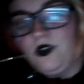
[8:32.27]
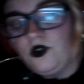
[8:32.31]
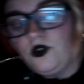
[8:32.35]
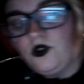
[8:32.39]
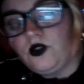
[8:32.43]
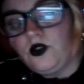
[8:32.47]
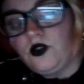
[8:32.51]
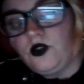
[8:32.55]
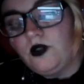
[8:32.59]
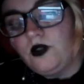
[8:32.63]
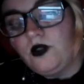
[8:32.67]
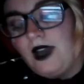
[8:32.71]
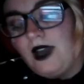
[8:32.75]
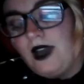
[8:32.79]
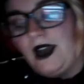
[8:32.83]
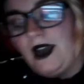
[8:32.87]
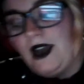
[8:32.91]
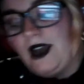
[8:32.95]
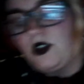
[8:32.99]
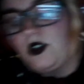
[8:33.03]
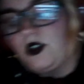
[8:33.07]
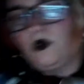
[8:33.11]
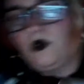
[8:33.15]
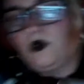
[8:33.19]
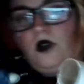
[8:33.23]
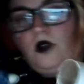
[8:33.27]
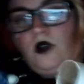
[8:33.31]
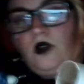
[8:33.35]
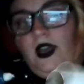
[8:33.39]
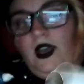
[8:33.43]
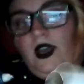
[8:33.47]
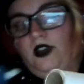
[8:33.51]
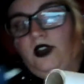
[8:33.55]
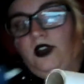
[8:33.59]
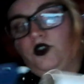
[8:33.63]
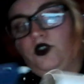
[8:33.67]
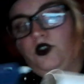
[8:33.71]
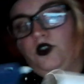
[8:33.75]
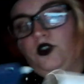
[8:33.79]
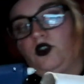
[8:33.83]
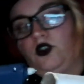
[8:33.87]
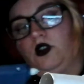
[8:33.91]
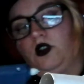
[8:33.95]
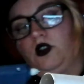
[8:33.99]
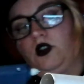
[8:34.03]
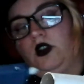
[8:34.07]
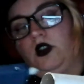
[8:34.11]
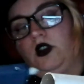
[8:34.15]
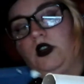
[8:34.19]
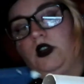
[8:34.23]
So the actual edge
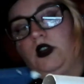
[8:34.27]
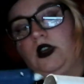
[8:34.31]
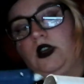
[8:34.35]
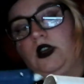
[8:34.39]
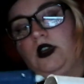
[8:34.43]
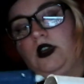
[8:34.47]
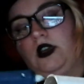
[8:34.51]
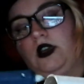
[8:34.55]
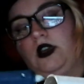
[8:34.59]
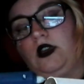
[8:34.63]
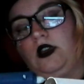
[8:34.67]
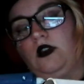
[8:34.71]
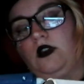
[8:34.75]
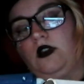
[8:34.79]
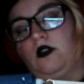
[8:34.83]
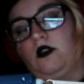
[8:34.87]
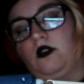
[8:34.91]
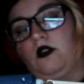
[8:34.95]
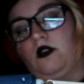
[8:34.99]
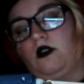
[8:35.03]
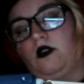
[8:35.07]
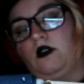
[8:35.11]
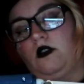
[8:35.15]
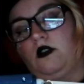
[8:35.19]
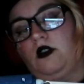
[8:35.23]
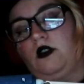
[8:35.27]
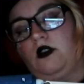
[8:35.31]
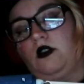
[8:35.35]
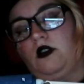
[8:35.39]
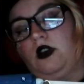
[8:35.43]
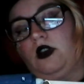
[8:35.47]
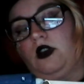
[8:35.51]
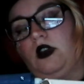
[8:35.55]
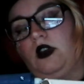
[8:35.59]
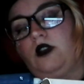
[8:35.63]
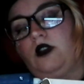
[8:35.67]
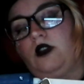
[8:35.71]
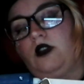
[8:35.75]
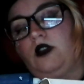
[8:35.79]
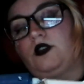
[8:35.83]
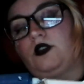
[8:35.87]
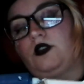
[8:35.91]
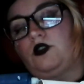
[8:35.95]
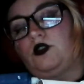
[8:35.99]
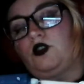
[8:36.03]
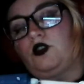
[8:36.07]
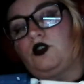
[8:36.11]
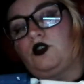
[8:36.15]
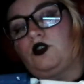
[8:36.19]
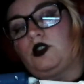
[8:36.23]
here. This is
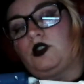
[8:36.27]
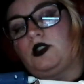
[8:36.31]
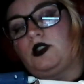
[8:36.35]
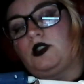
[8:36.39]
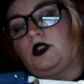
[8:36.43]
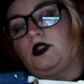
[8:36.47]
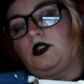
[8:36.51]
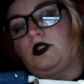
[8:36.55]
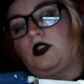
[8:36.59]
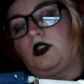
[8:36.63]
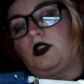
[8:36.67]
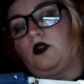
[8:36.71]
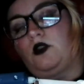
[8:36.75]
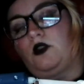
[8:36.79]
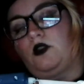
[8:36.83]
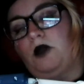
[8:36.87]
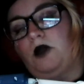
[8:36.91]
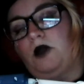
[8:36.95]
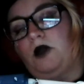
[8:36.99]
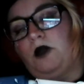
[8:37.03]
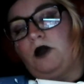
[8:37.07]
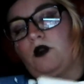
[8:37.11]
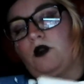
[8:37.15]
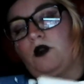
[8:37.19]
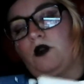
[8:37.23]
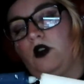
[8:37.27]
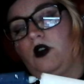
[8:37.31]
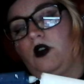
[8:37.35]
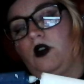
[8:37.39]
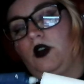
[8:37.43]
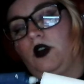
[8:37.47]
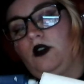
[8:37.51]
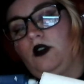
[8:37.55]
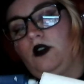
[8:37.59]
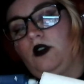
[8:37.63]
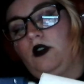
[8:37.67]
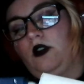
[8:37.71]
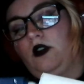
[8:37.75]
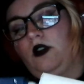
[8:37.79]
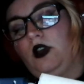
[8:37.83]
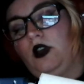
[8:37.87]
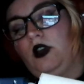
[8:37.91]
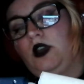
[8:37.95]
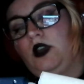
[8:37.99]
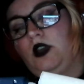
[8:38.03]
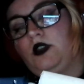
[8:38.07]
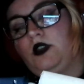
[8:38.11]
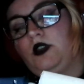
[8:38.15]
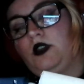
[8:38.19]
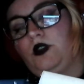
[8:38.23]
just to stick your paper on
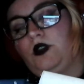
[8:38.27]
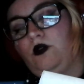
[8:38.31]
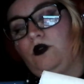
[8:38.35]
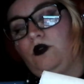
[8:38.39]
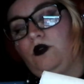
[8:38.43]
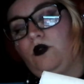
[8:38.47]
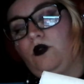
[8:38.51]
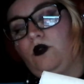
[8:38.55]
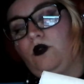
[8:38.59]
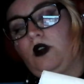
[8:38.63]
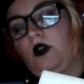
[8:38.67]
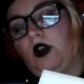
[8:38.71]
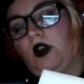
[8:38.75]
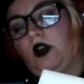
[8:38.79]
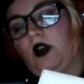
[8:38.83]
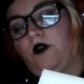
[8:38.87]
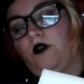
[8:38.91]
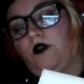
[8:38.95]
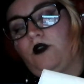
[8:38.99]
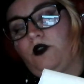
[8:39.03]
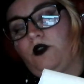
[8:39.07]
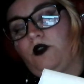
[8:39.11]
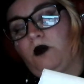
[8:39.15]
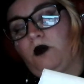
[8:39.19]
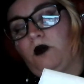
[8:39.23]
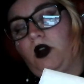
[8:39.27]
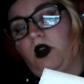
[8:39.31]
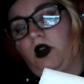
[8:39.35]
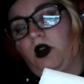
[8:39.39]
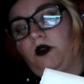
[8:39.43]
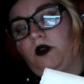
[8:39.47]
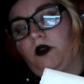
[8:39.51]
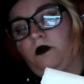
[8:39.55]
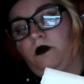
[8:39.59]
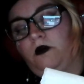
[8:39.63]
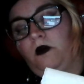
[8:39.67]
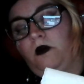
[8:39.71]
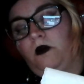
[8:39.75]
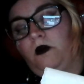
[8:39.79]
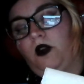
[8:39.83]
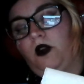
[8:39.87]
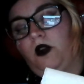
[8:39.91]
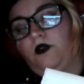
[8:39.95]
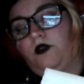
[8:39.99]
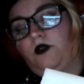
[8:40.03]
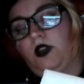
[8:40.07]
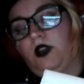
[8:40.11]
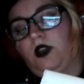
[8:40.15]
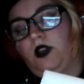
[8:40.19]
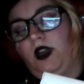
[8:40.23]
to cover the bottom of the
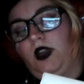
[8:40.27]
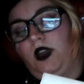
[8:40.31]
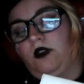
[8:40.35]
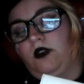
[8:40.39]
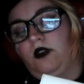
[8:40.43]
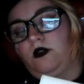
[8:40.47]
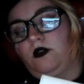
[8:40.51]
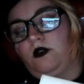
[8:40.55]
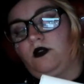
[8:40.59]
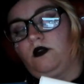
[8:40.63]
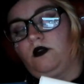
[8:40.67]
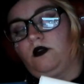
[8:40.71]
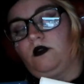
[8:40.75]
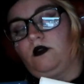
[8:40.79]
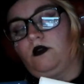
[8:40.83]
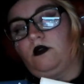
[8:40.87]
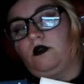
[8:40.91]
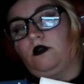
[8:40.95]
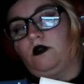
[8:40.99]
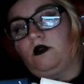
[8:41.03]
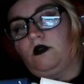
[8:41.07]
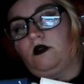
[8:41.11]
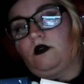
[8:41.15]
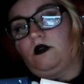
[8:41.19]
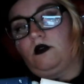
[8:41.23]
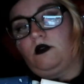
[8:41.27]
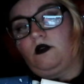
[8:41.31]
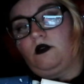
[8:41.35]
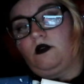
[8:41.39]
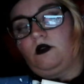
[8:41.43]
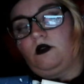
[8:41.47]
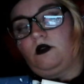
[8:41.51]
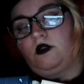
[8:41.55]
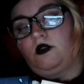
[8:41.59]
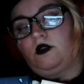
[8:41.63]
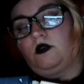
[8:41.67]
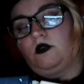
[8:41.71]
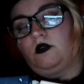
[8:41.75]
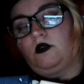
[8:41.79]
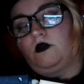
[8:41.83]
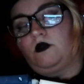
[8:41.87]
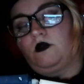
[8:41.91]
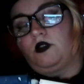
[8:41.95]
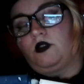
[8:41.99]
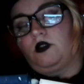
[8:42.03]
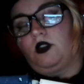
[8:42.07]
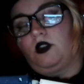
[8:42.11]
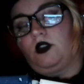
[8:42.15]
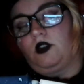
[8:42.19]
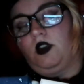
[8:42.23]
candle. So we're just
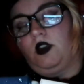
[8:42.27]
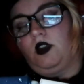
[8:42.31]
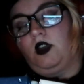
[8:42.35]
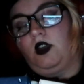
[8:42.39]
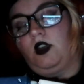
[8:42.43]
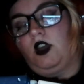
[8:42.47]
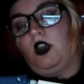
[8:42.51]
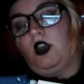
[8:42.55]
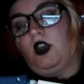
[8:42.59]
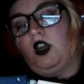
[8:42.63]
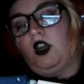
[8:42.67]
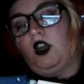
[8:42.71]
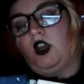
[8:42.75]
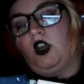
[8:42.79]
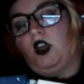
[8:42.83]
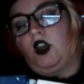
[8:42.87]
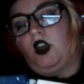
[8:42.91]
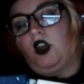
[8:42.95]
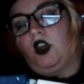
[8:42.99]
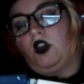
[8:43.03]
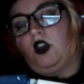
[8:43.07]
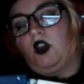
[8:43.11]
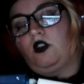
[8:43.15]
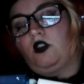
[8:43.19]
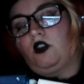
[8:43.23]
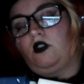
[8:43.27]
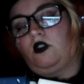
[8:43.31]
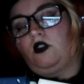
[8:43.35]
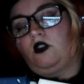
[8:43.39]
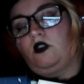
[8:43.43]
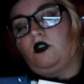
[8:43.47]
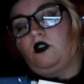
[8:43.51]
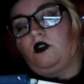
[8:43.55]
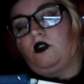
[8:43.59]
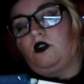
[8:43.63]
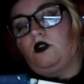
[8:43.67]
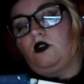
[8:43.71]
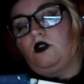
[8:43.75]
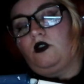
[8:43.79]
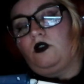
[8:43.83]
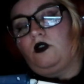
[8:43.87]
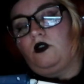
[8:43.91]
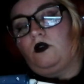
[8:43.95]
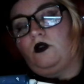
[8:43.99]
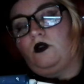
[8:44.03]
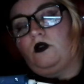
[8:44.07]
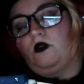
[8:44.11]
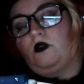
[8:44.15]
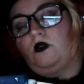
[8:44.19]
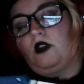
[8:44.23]
gonna glue
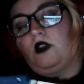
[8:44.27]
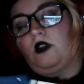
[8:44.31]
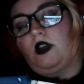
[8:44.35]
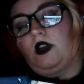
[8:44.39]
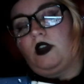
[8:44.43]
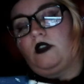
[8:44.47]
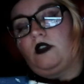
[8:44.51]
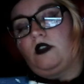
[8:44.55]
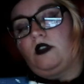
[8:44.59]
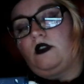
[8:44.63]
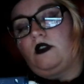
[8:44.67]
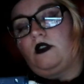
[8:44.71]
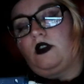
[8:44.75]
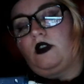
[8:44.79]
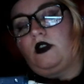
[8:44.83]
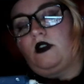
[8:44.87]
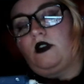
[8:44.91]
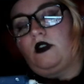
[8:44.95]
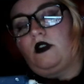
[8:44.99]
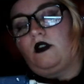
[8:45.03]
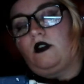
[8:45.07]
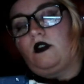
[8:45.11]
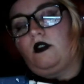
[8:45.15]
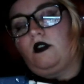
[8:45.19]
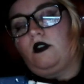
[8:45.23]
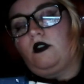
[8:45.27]
that there.